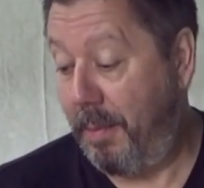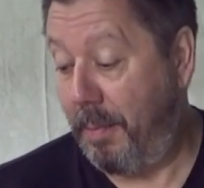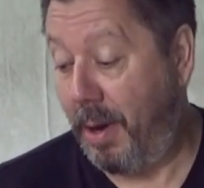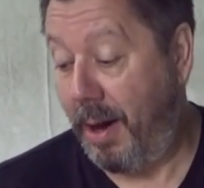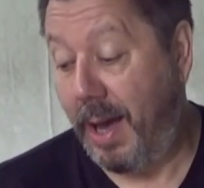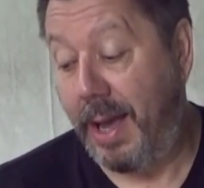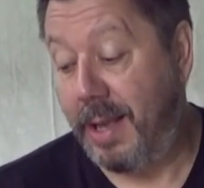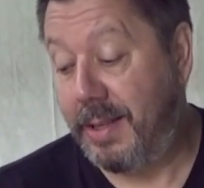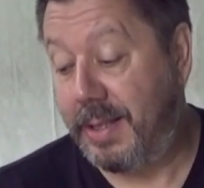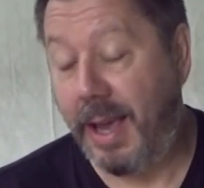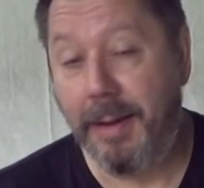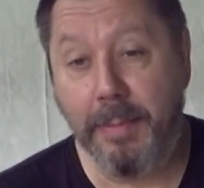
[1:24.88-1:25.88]
My
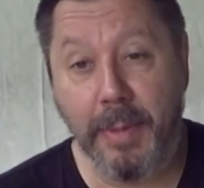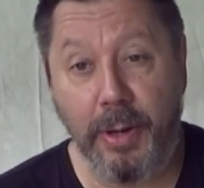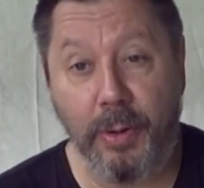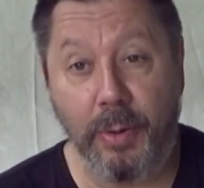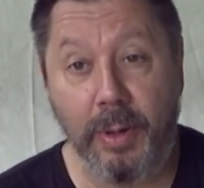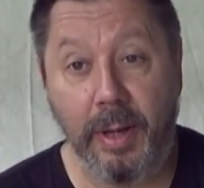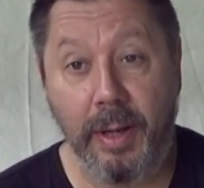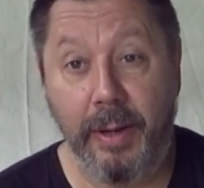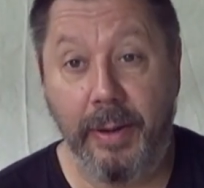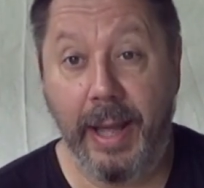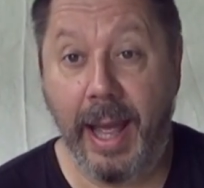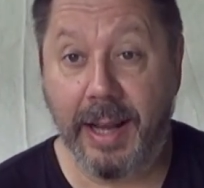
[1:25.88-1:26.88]
10mm
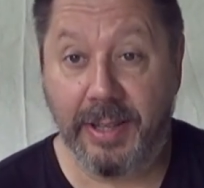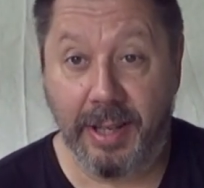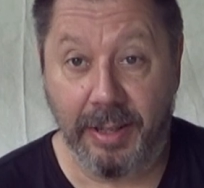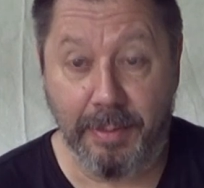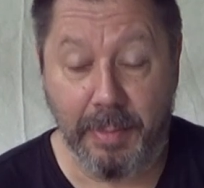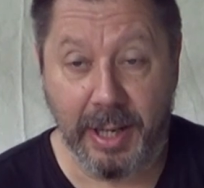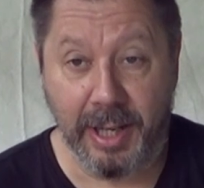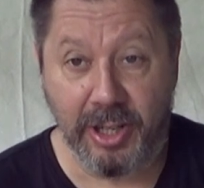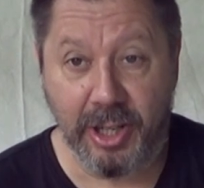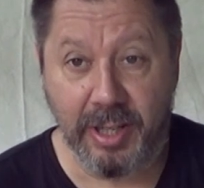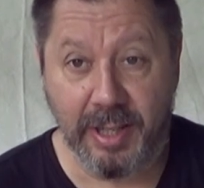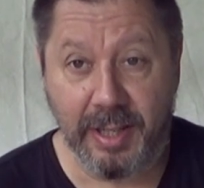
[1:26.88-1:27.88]
excellent
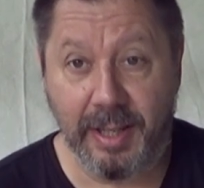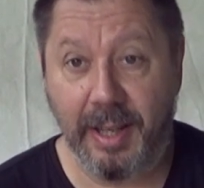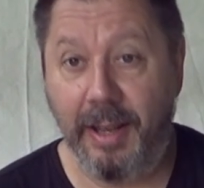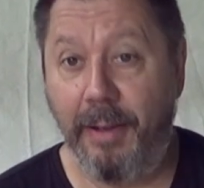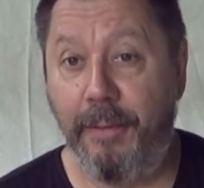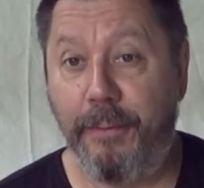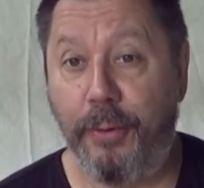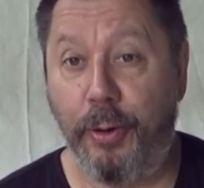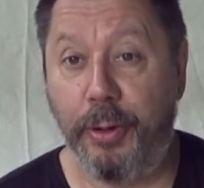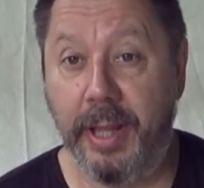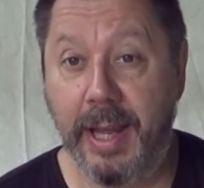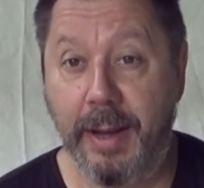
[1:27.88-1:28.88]
miniatures,
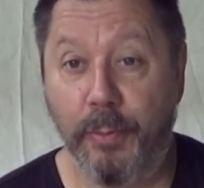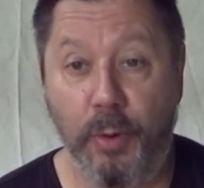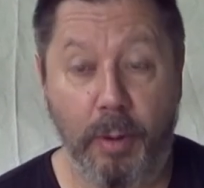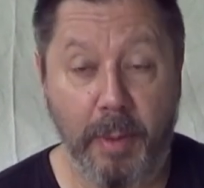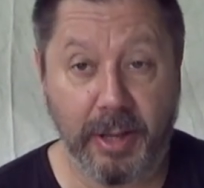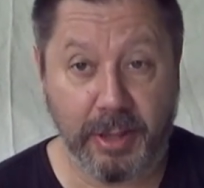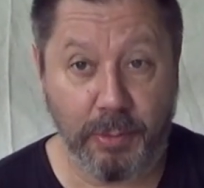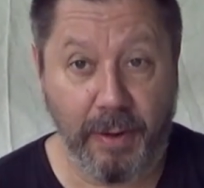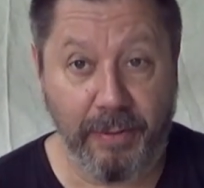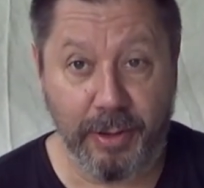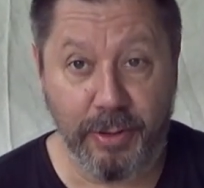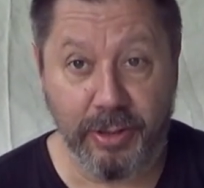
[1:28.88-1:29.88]
for the Warmaster
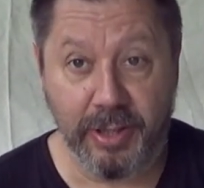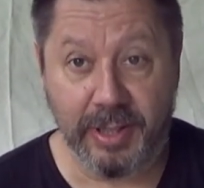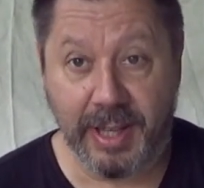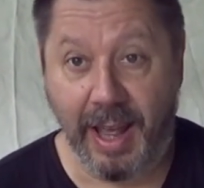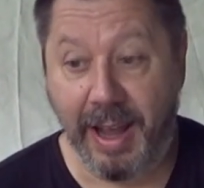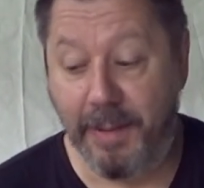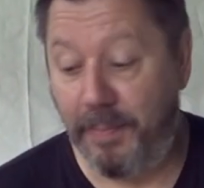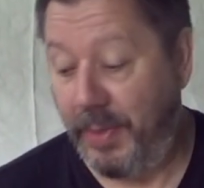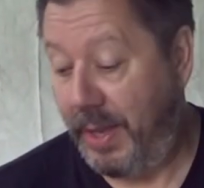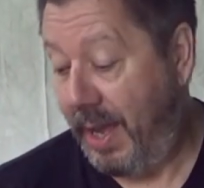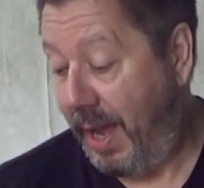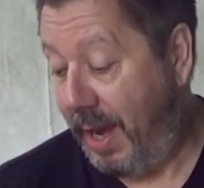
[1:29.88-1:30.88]
Revolutions game
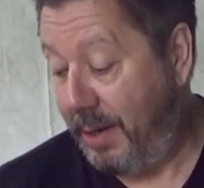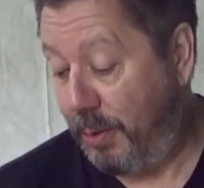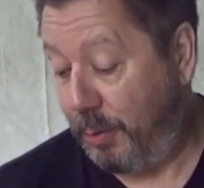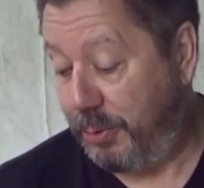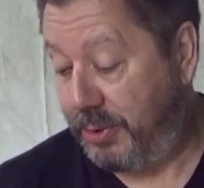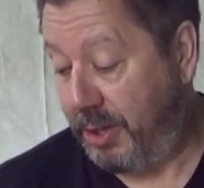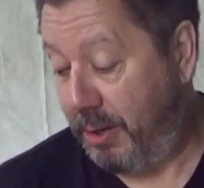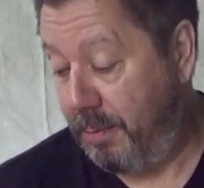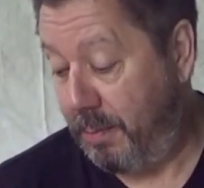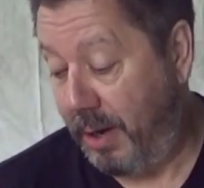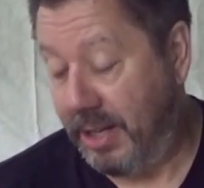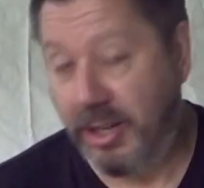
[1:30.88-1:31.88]
and also
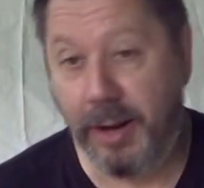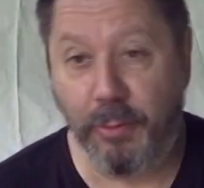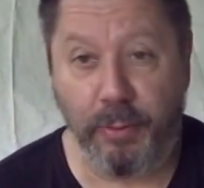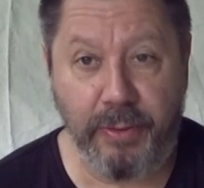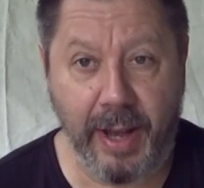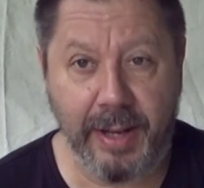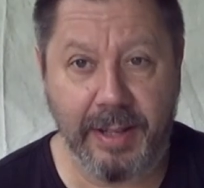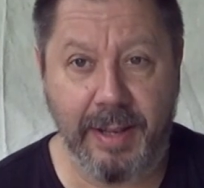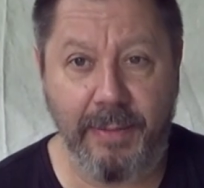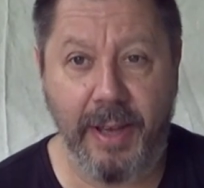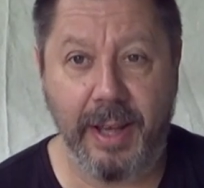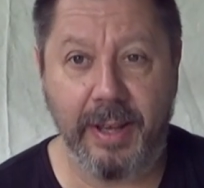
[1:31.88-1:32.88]
my general fantasy
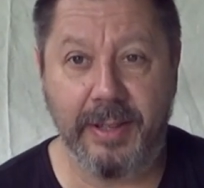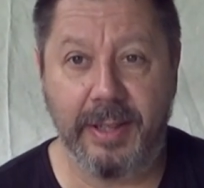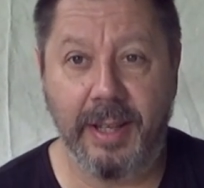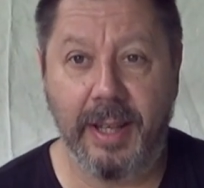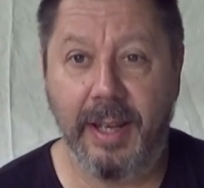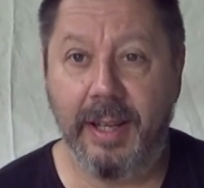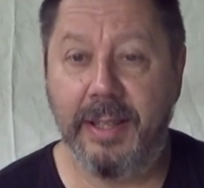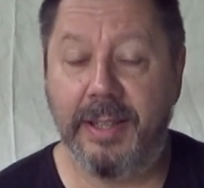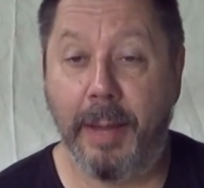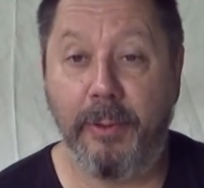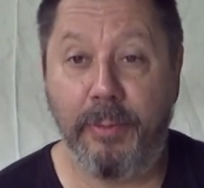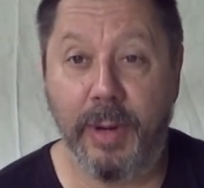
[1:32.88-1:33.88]
figures,
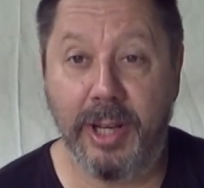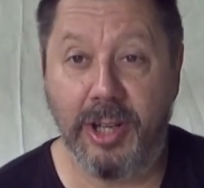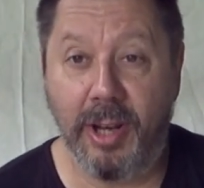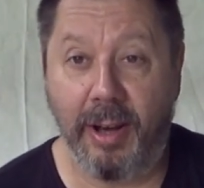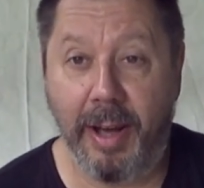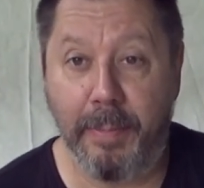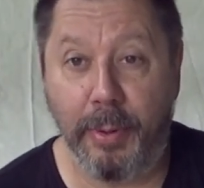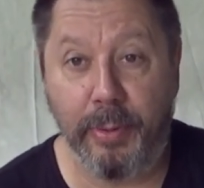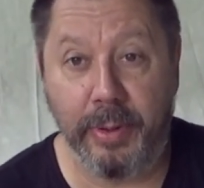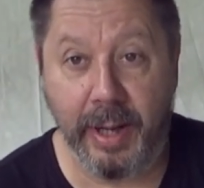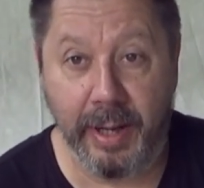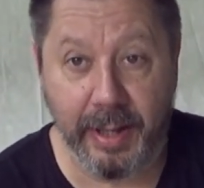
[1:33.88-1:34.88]
some of which I
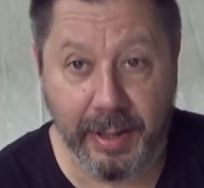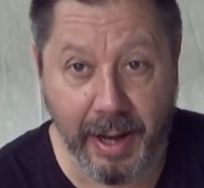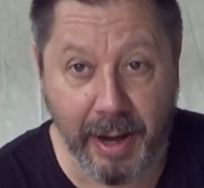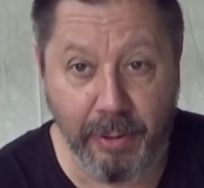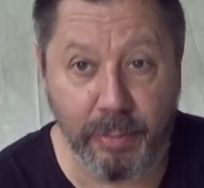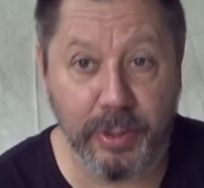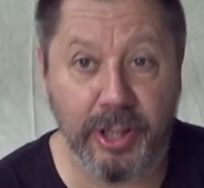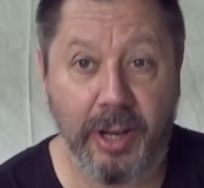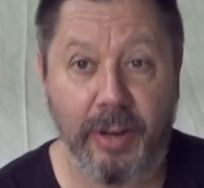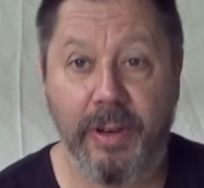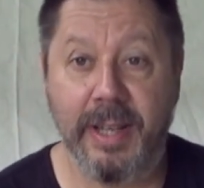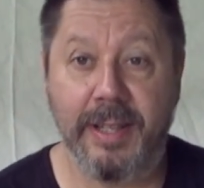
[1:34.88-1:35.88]
bought at the Hereward
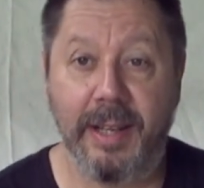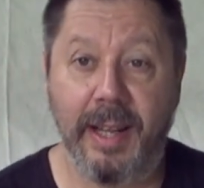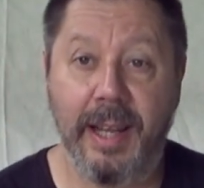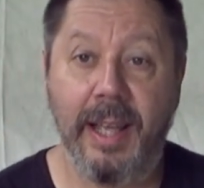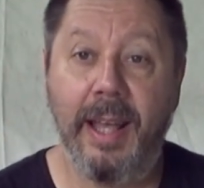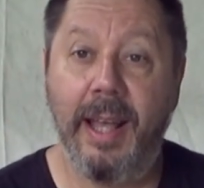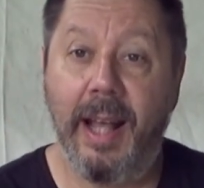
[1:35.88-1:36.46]
show recently,